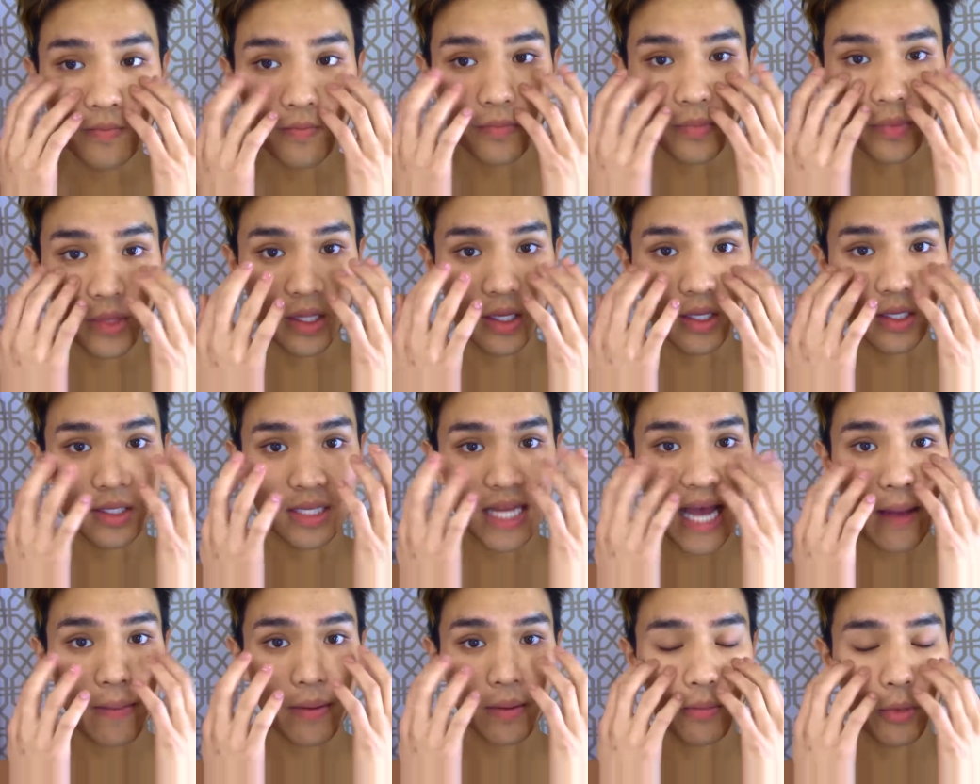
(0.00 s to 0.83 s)
These
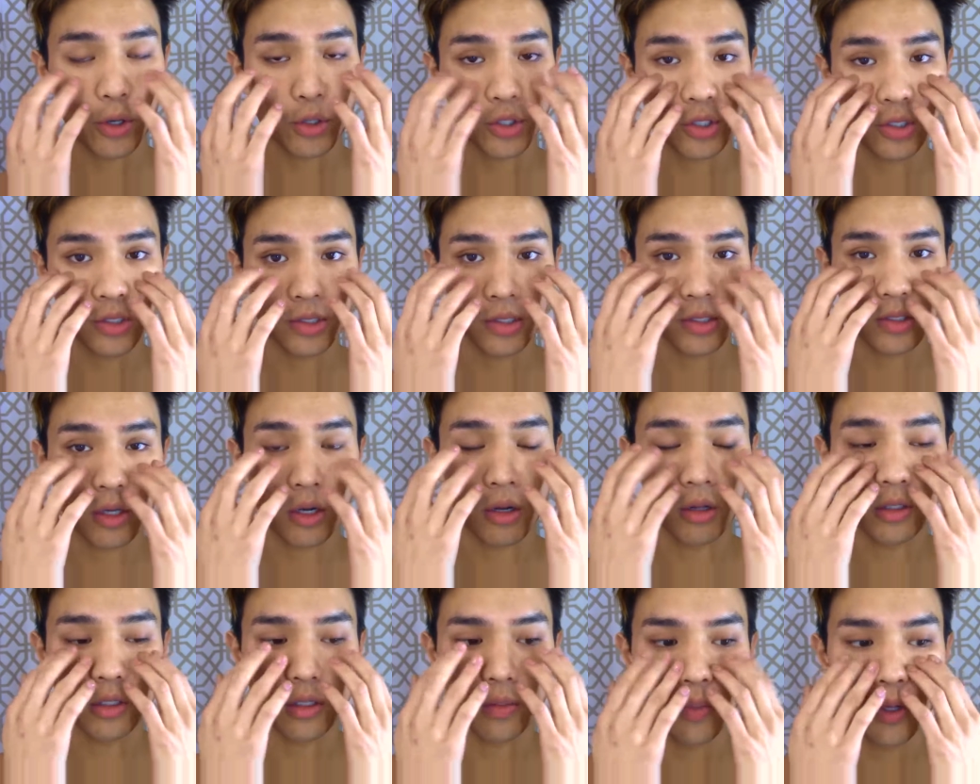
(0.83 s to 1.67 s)
tapping motions is
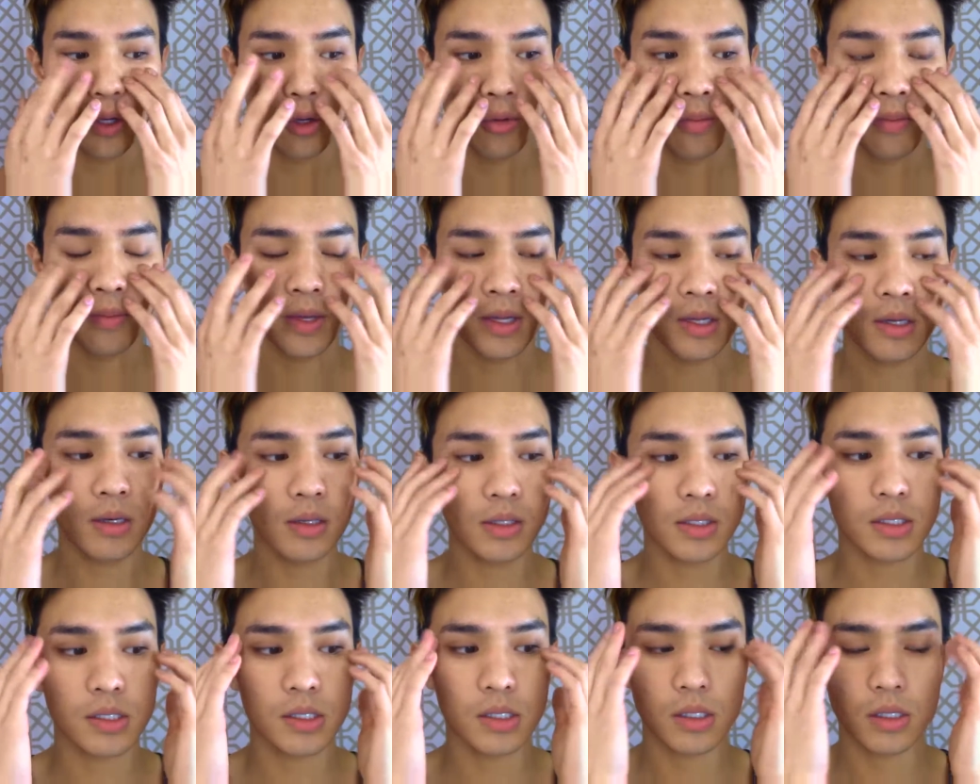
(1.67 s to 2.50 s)
called
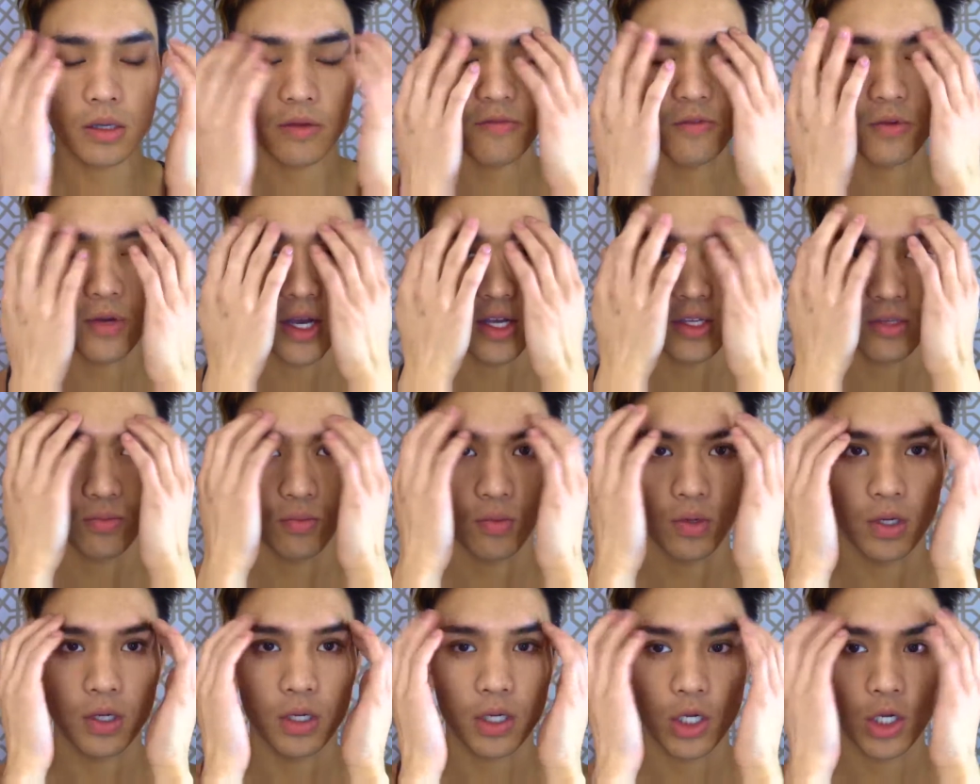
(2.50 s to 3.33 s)
depotement. If you guys
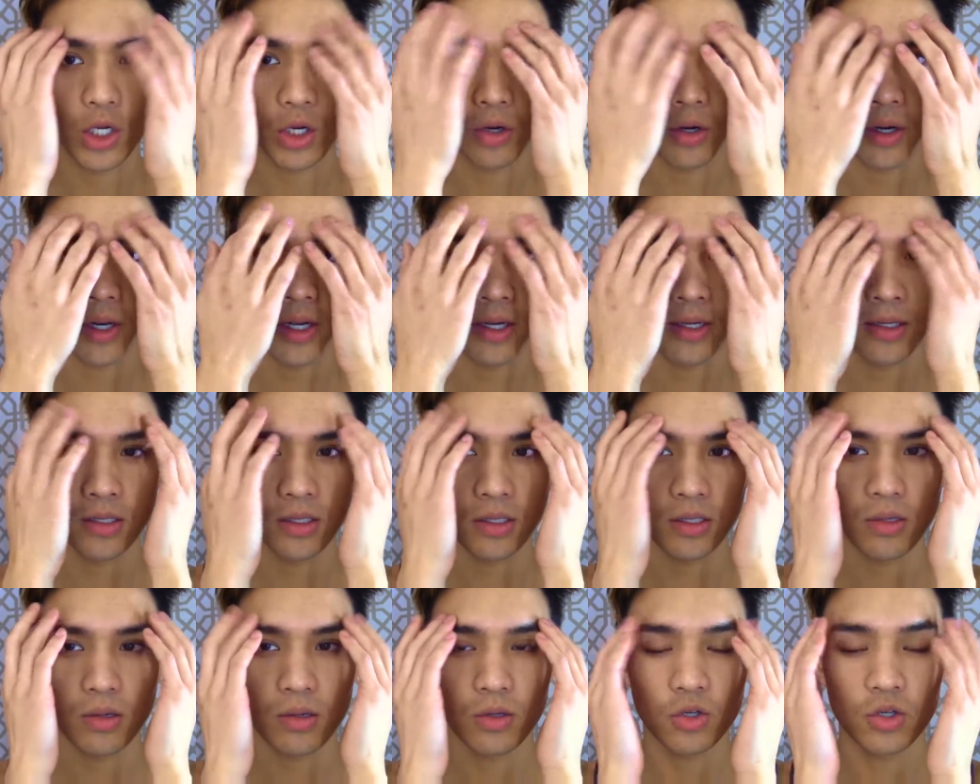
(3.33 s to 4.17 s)
were
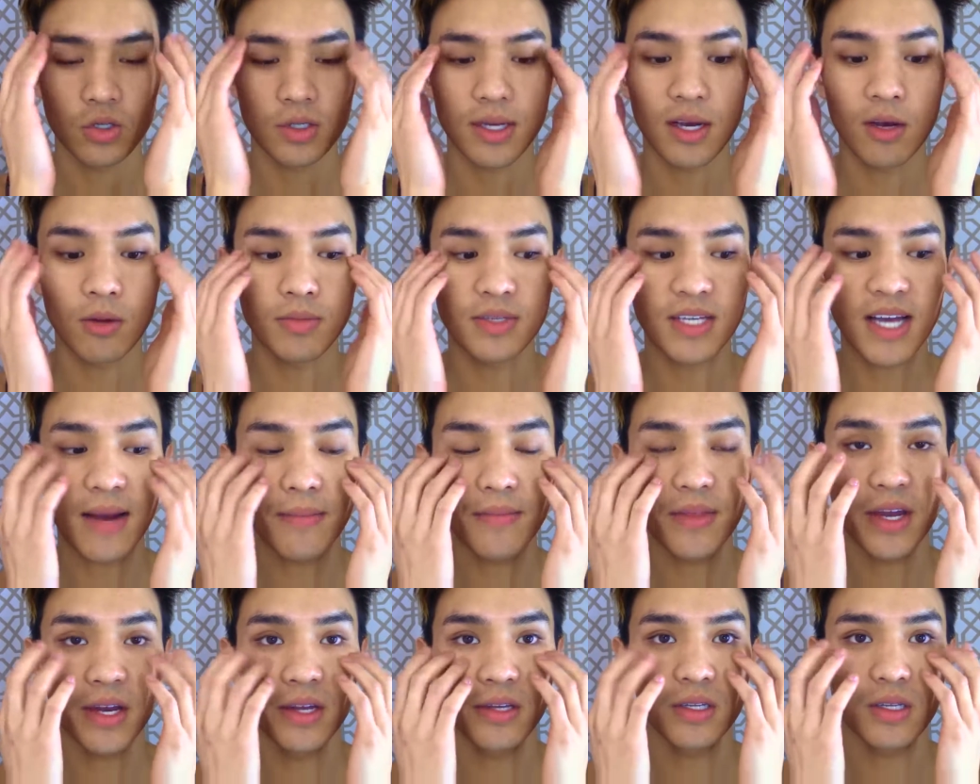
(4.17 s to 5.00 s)
curious, you can just help tap
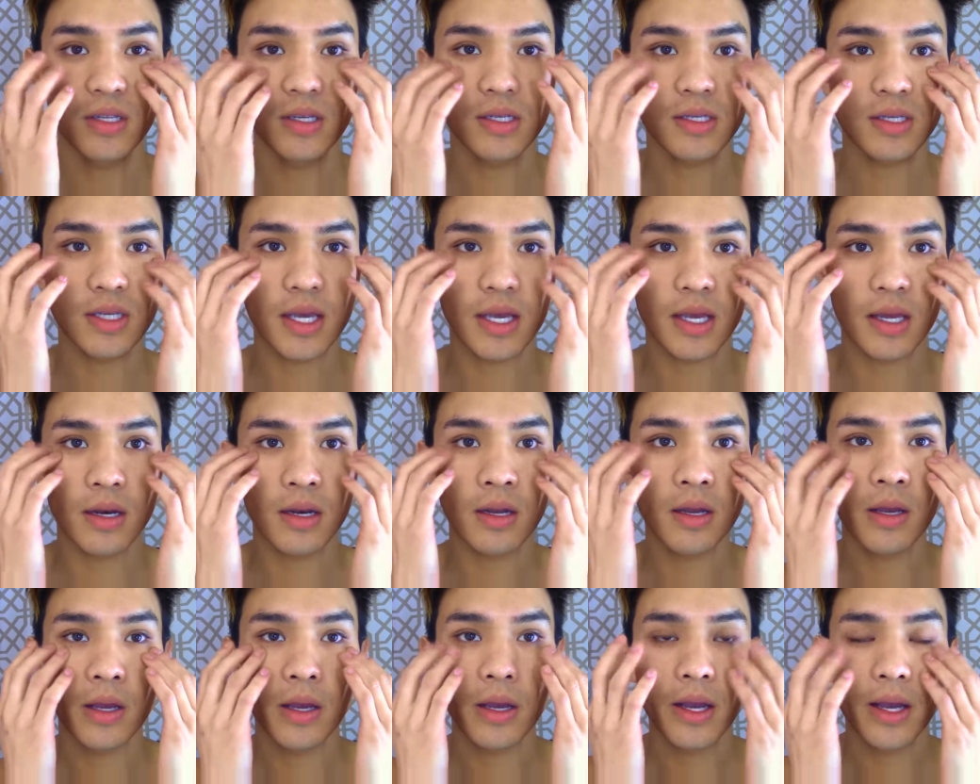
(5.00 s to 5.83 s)
that into the skin,
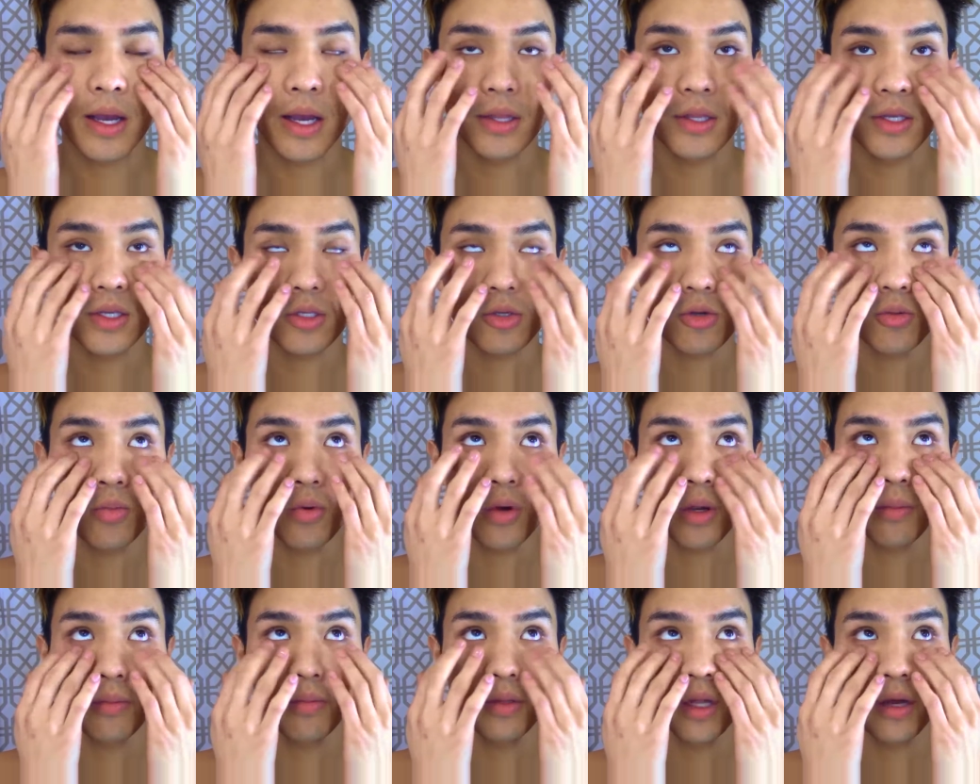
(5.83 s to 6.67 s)
and this will
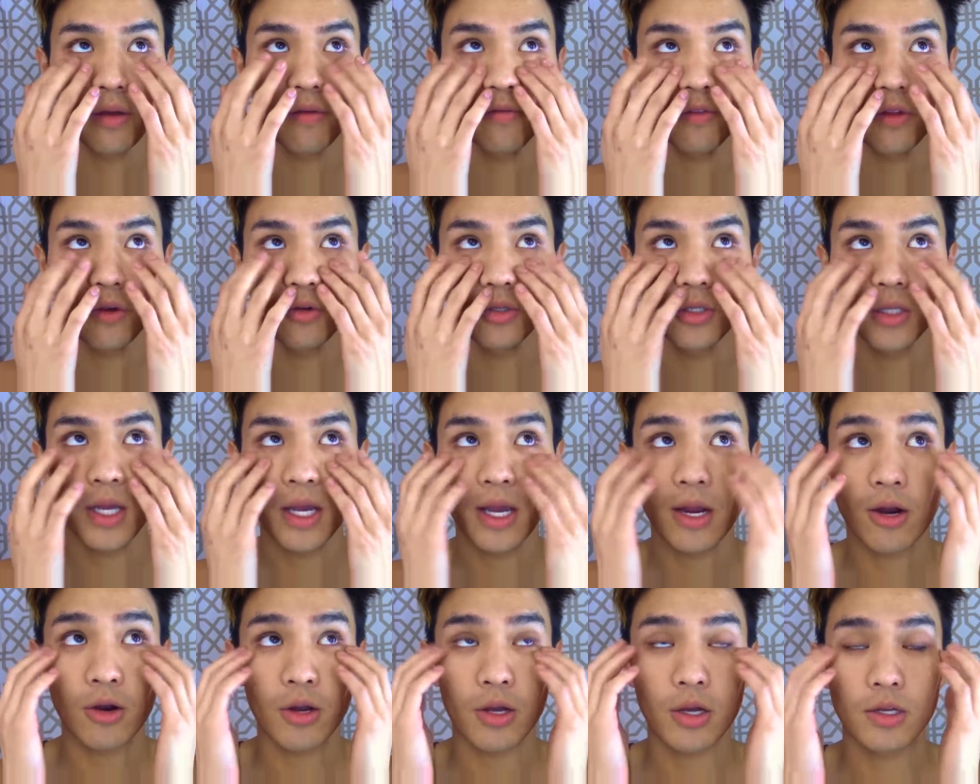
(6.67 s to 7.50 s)
bring blood flow to the
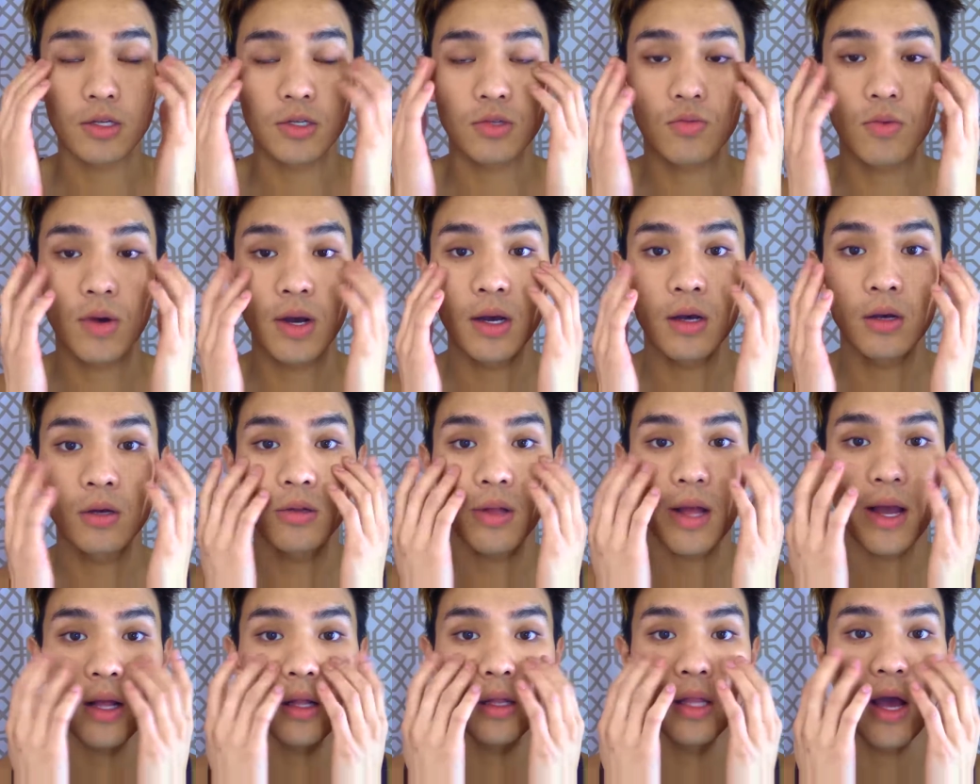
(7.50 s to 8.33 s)
area as well,
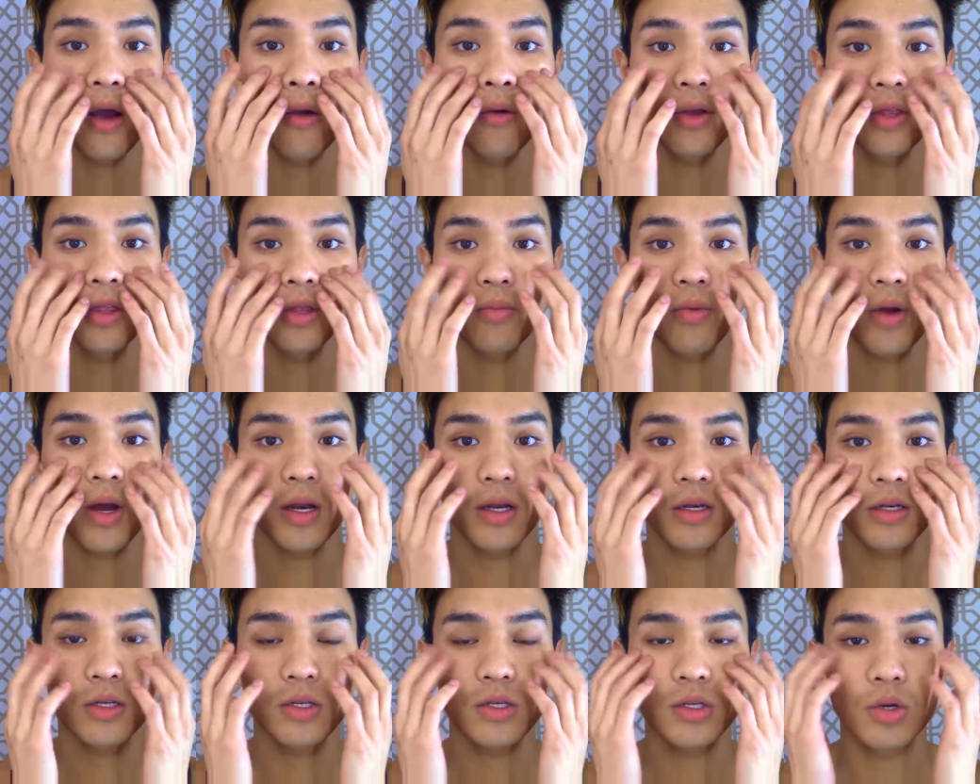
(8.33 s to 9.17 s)
allowing the
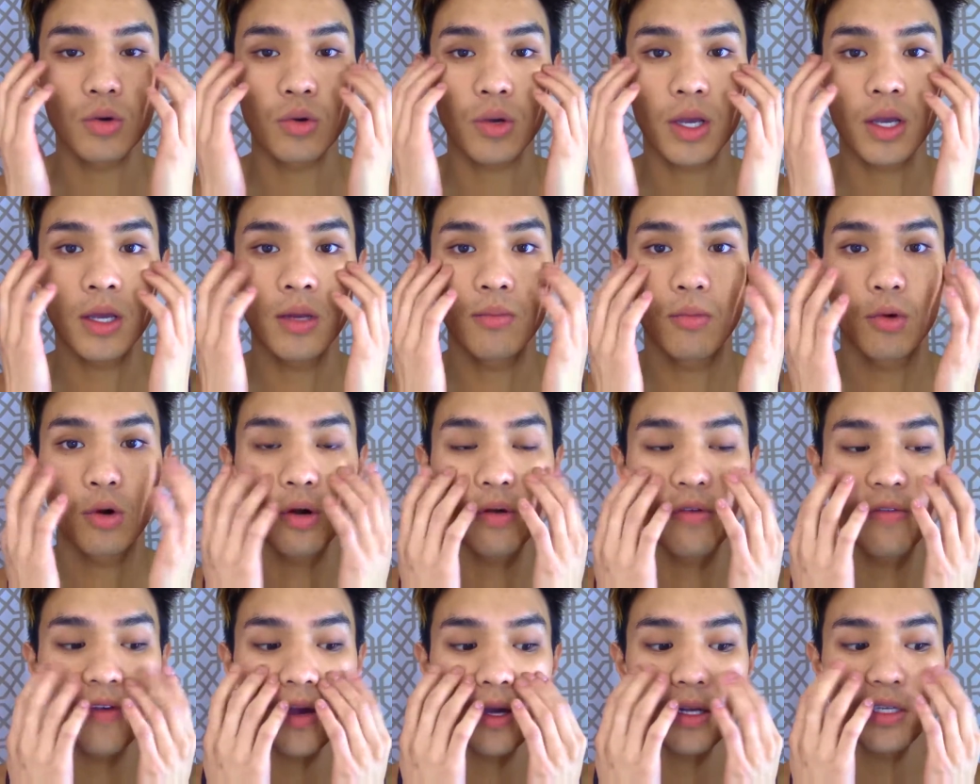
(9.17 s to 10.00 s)
product to soak in more
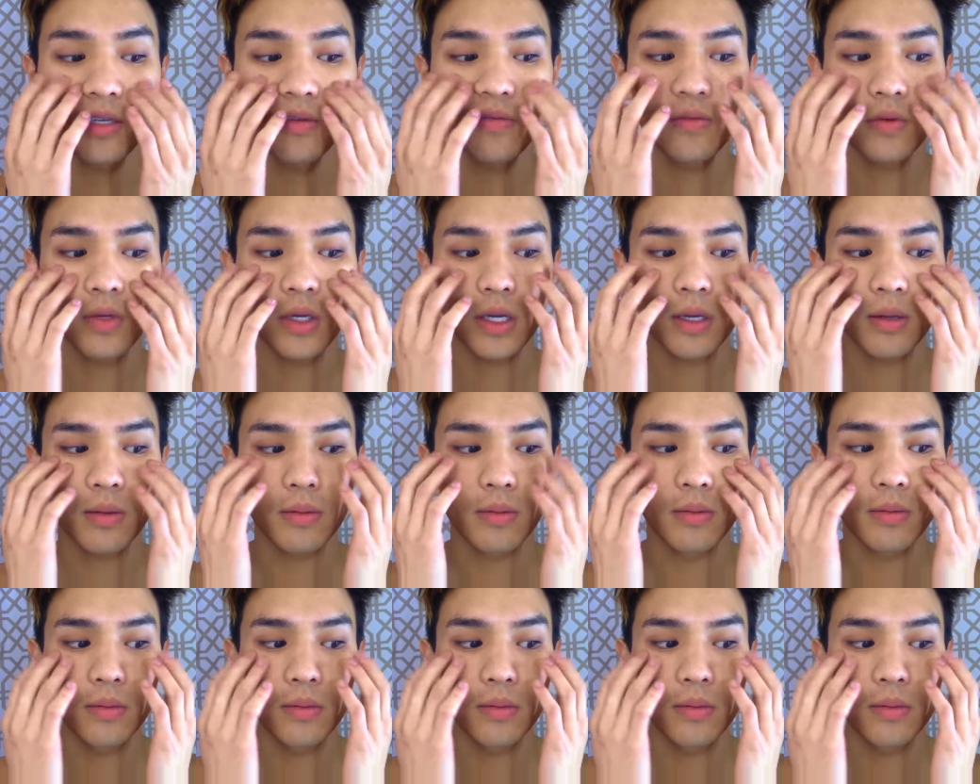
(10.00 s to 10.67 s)
effectively.